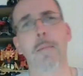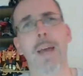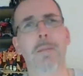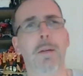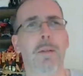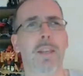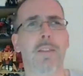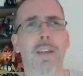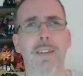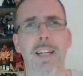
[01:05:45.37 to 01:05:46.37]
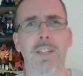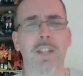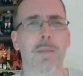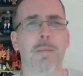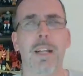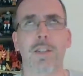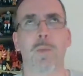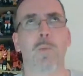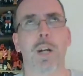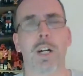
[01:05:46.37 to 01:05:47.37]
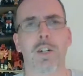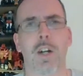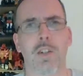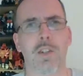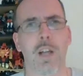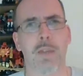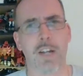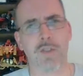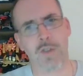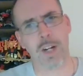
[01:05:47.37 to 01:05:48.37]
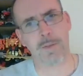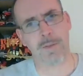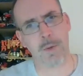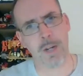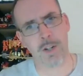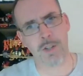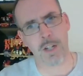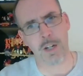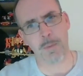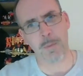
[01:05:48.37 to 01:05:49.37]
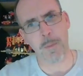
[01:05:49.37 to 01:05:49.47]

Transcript: Maybe, but they re-released him in some weird colors along with Astro Train a few years ago.